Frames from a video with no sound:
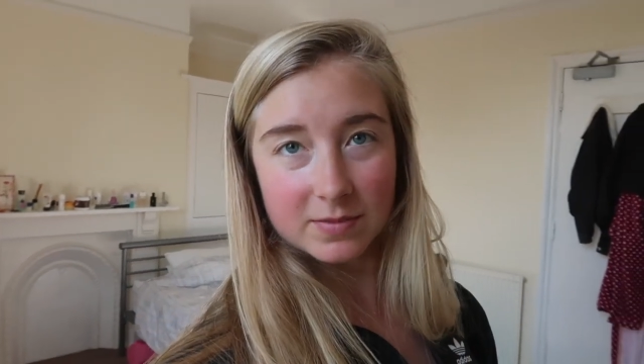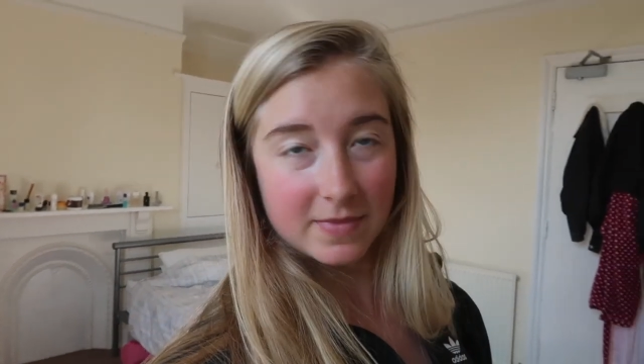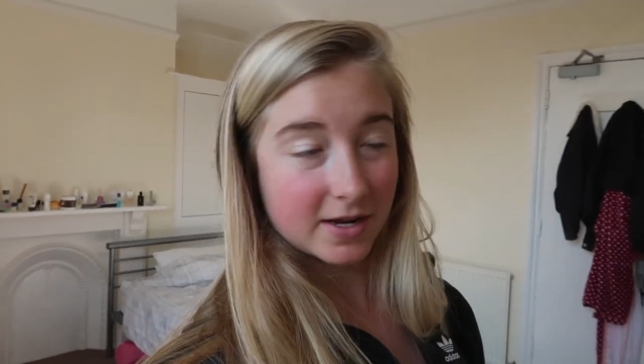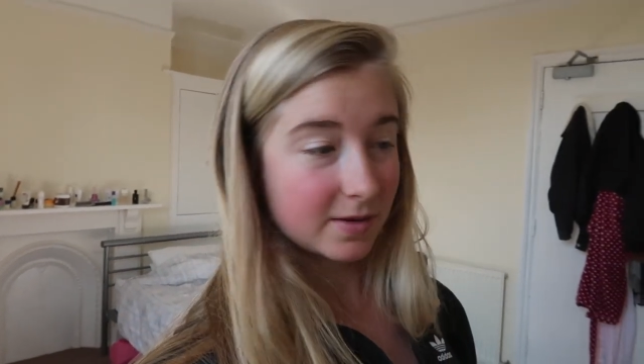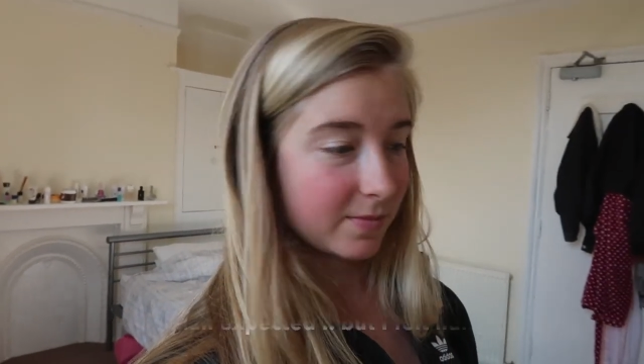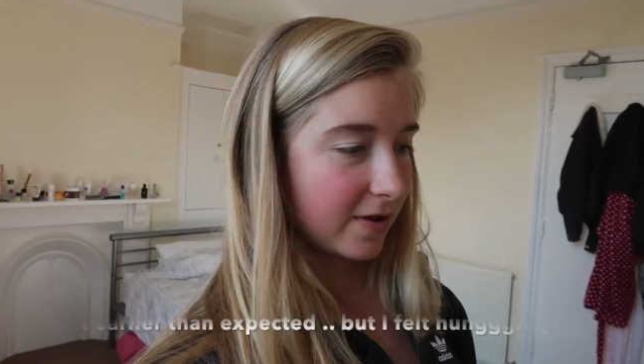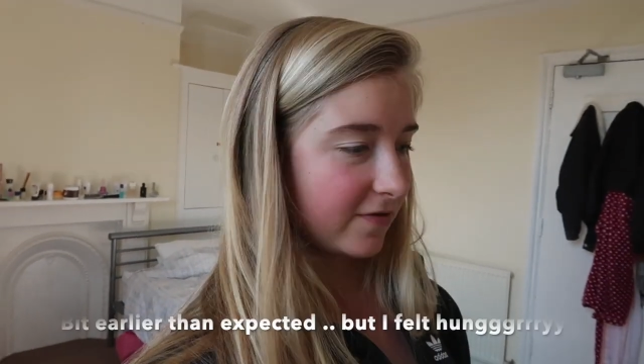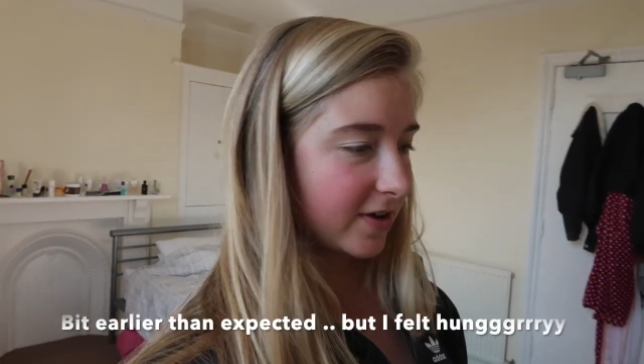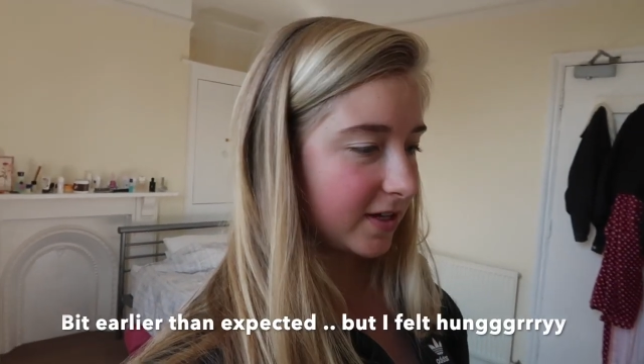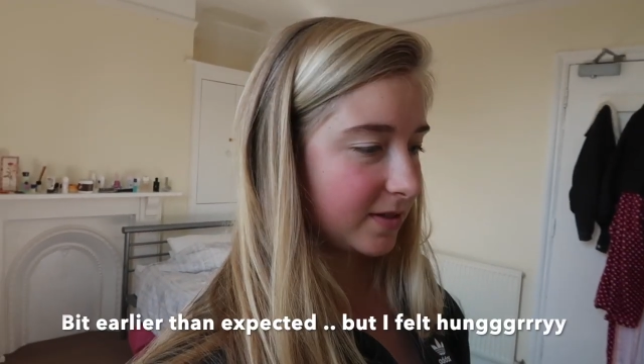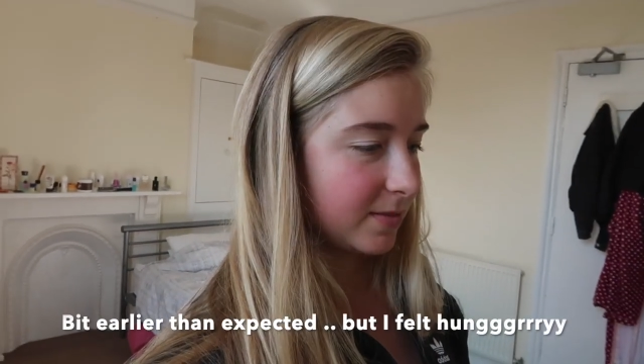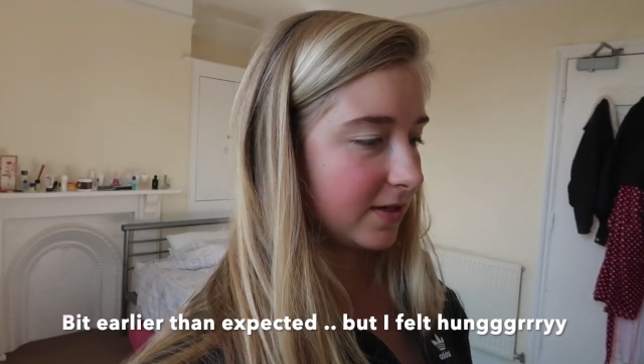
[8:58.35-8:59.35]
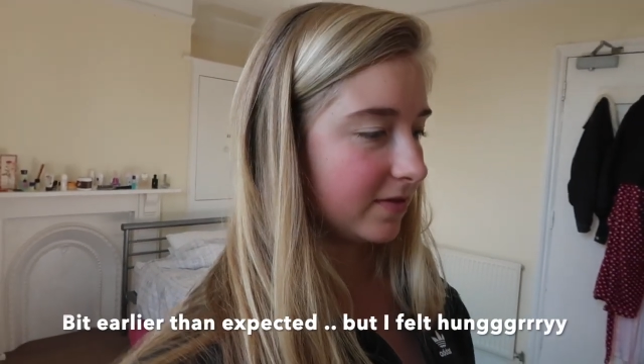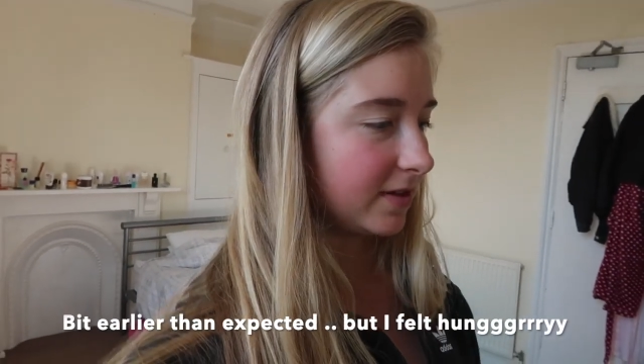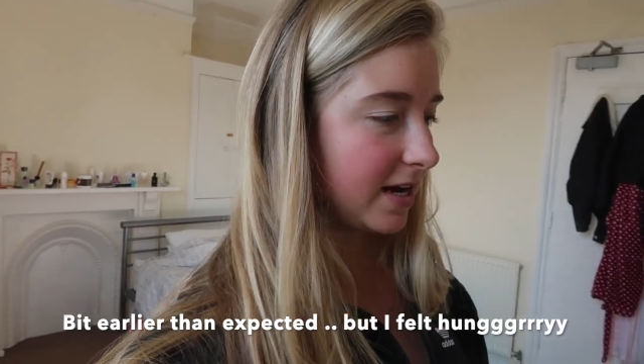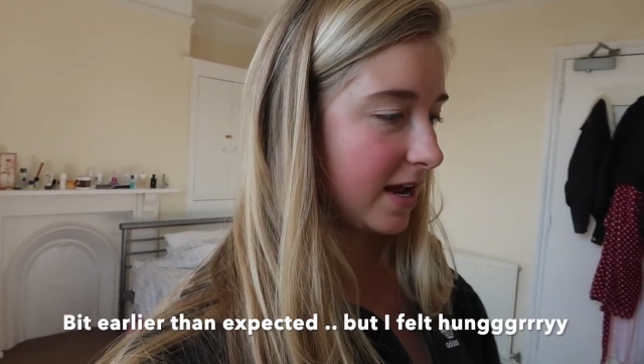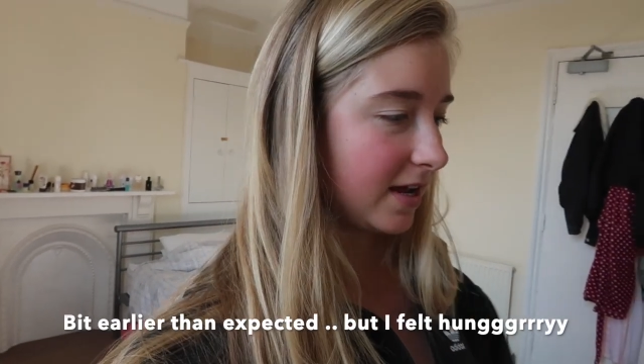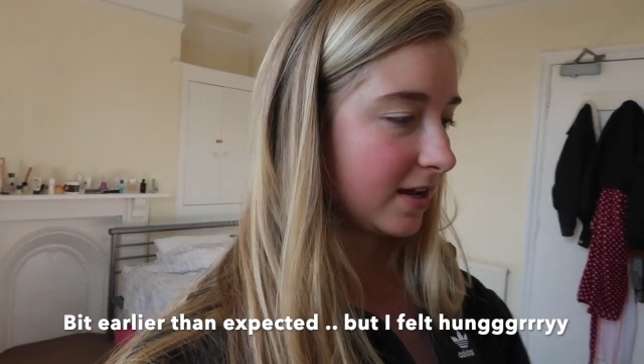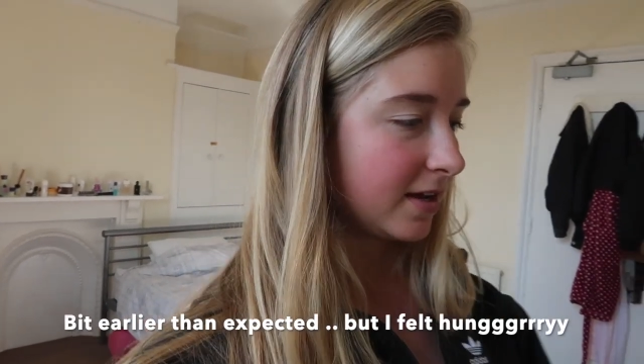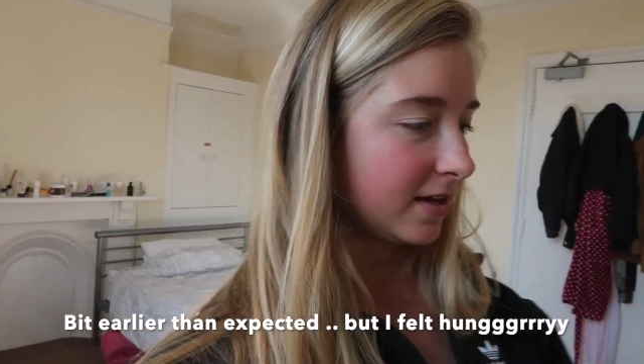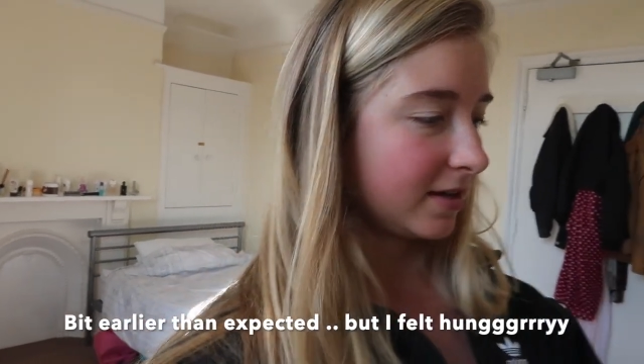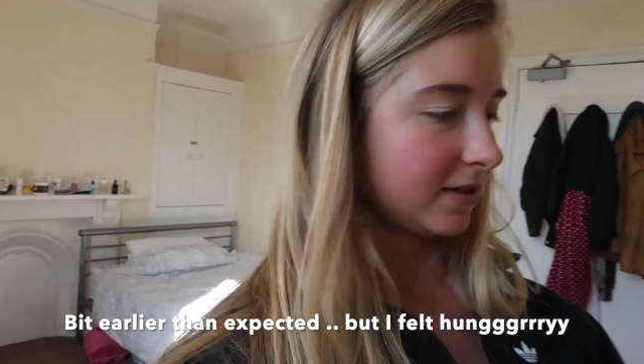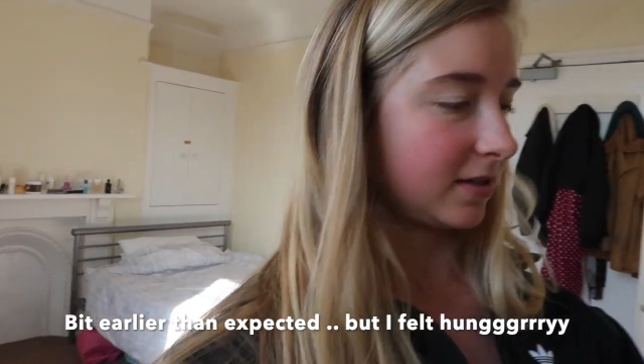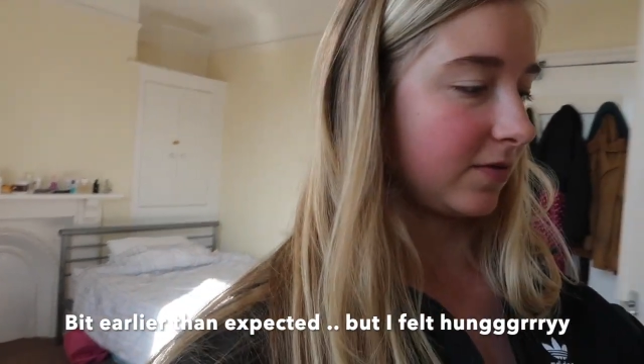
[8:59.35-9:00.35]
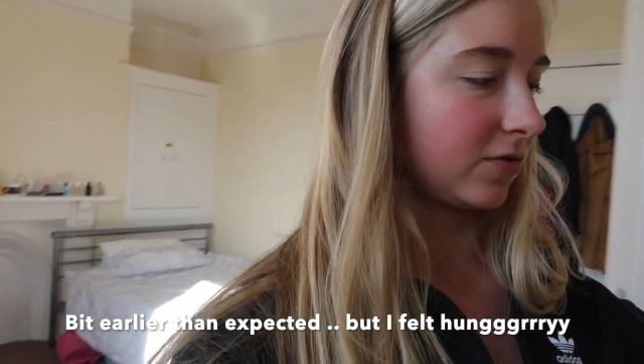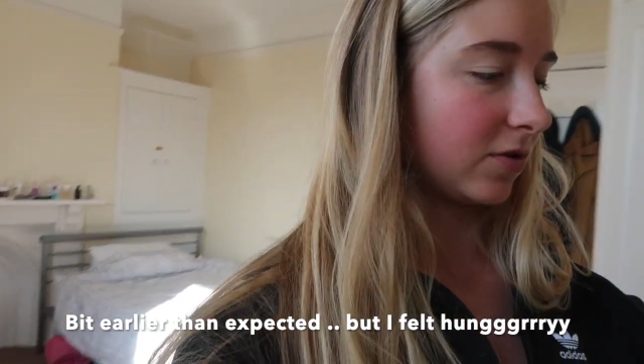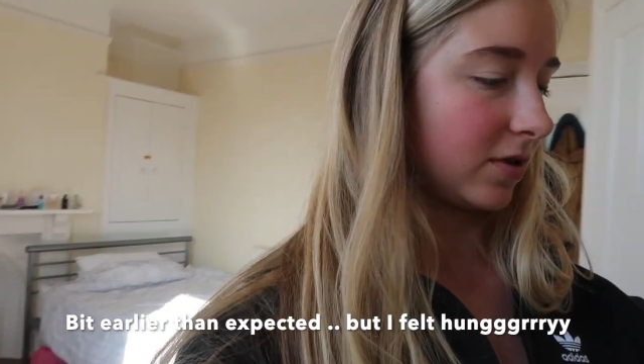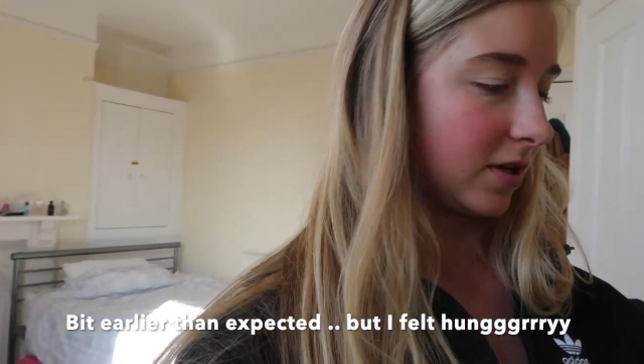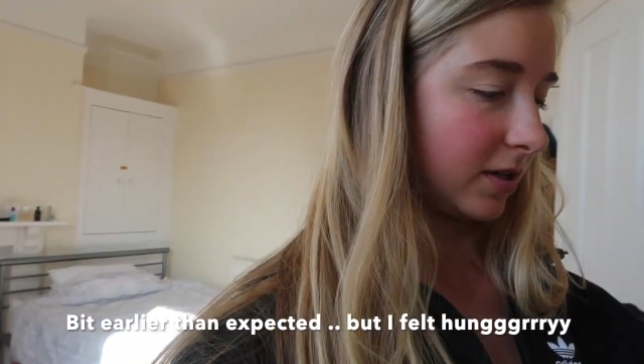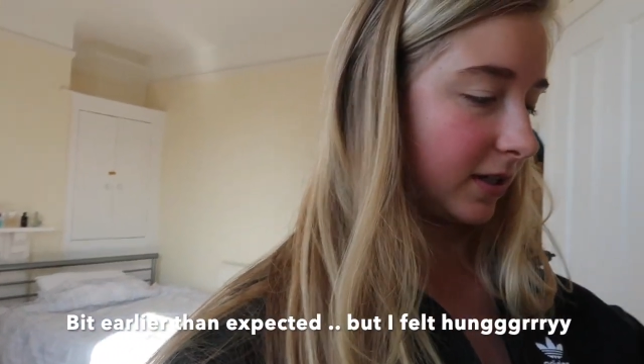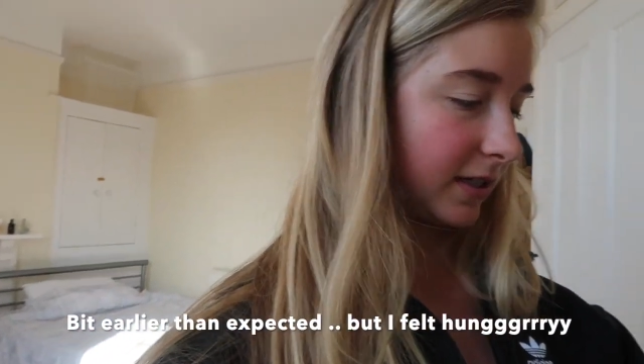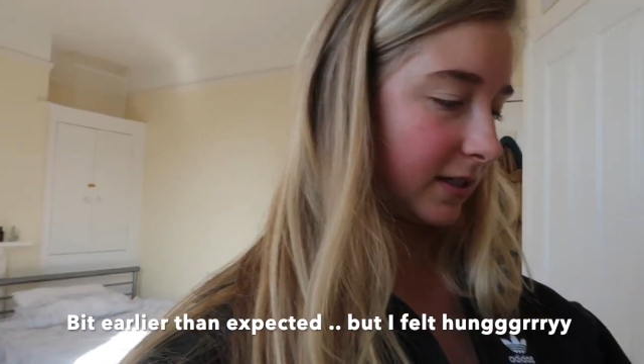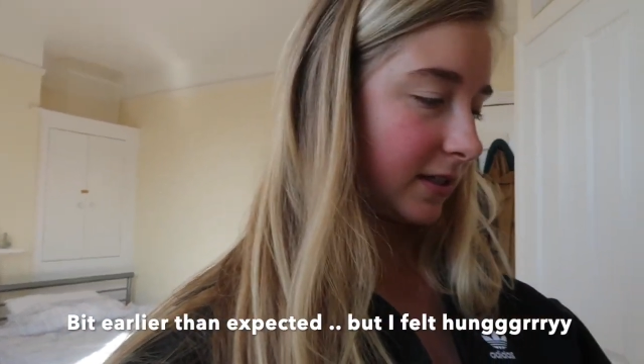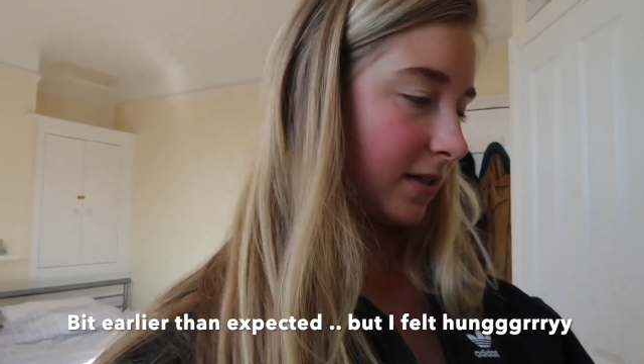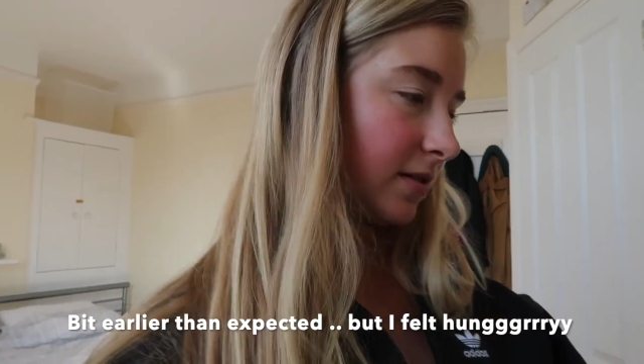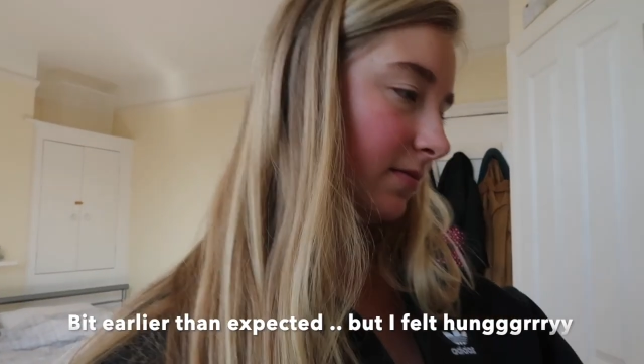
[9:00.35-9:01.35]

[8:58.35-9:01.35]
to make my first meal of the day. So I've got this